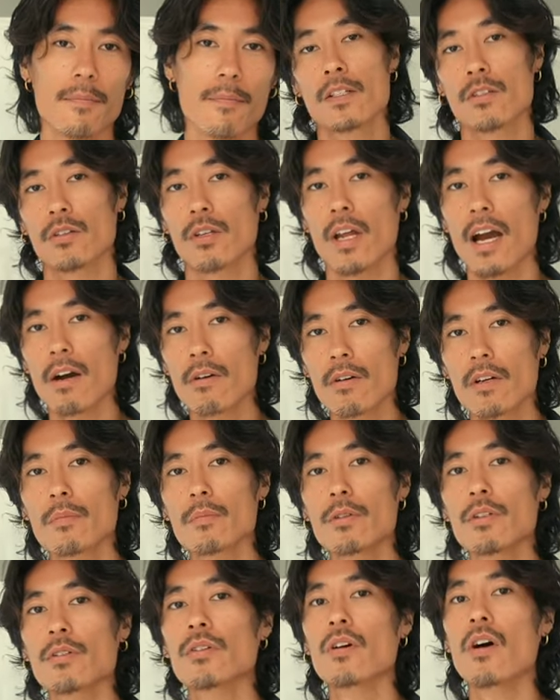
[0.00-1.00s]
So how come
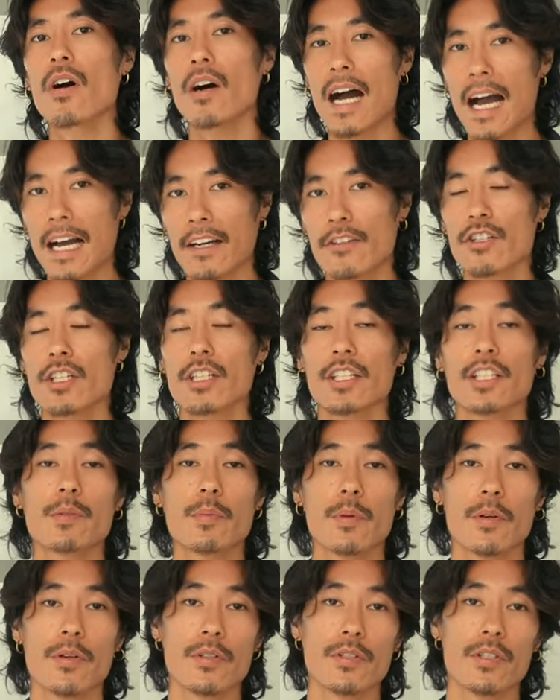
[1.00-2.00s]
you're not actually
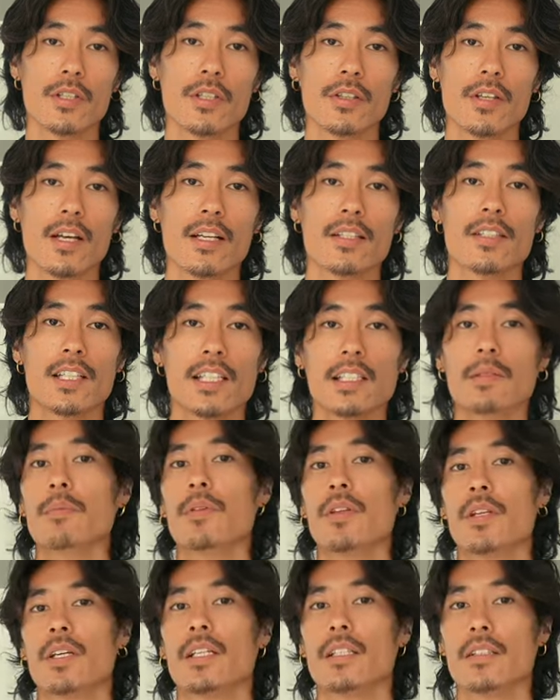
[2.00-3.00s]
experiencing that same
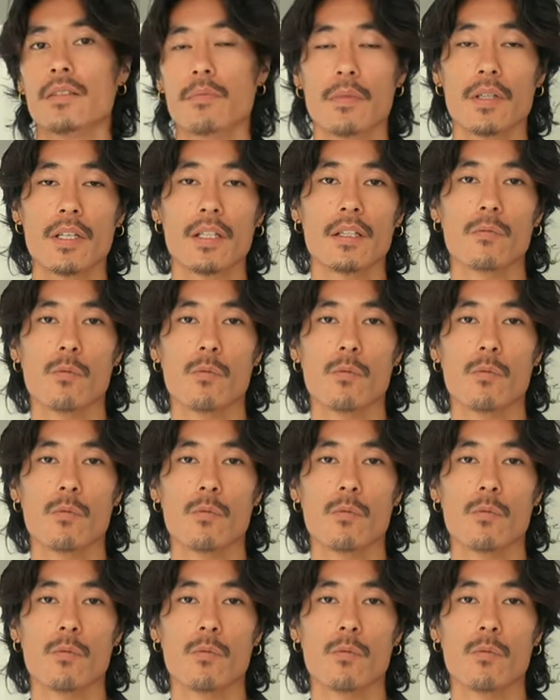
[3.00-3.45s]
thing as me?